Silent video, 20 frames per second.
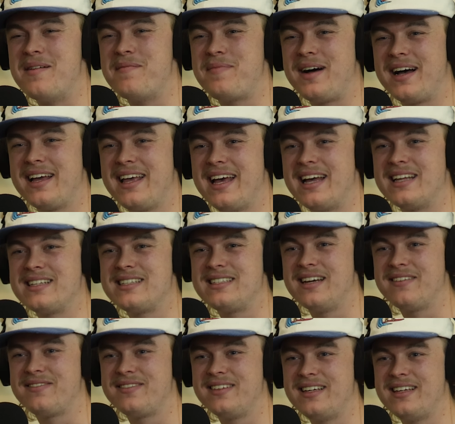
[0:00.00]
But yeah, it's
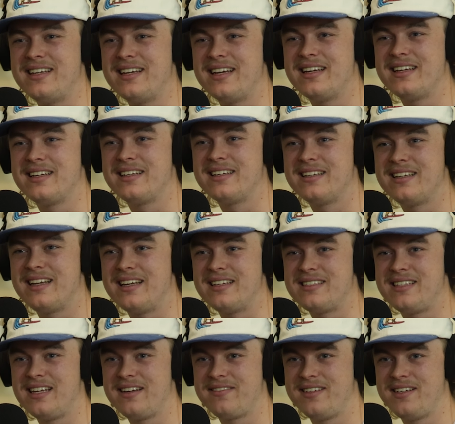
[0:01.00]

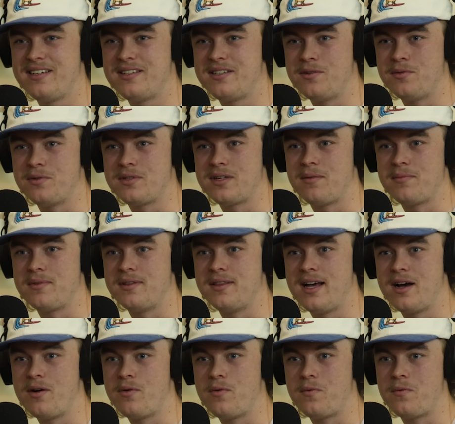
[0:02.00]
definitely still something
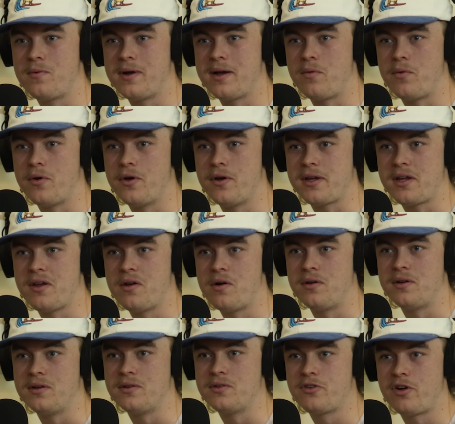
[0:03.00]
that we're working
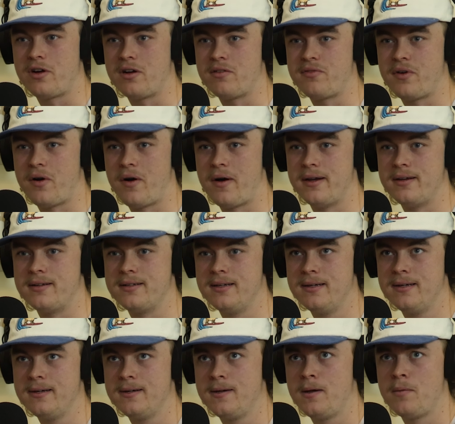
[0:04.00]
on and trying to find
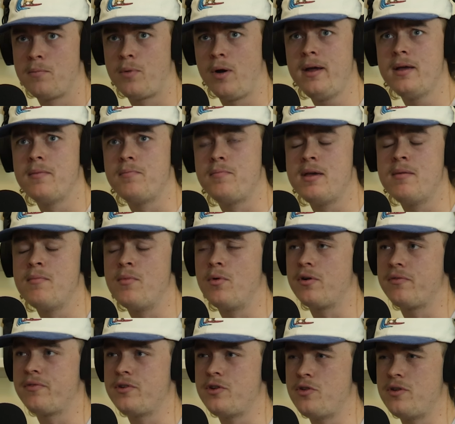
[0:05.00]
probably a bit
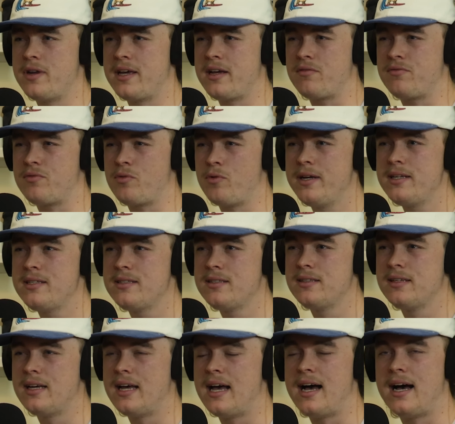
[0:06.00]
more of a unique
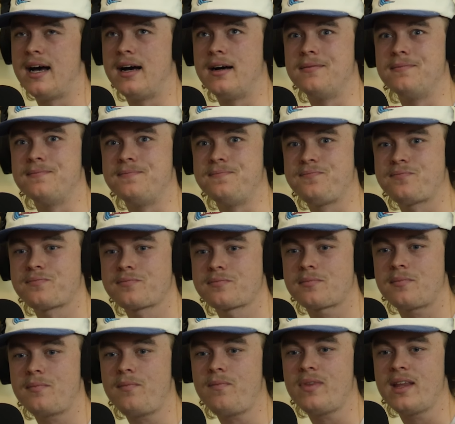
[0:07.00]
voice.
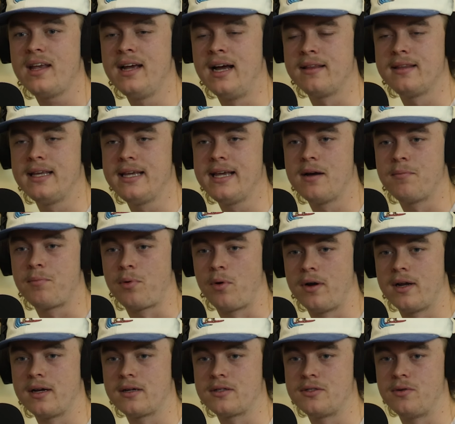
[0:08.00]
I think our
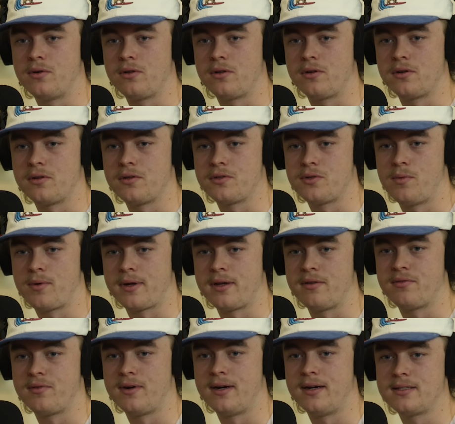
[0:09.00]
products do a lot of the talking
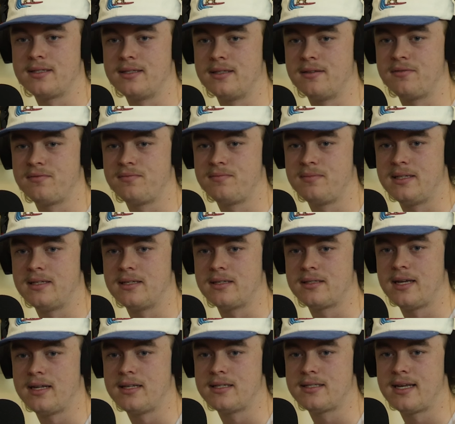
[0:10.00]
for us in the
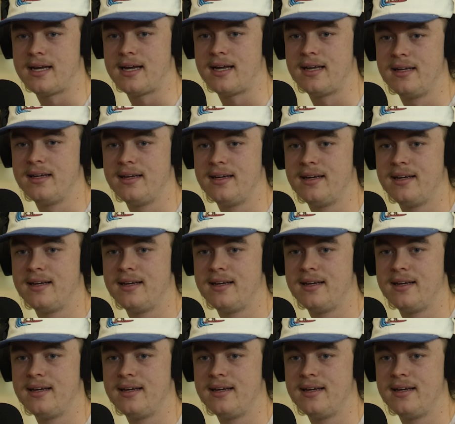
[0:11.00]
sense that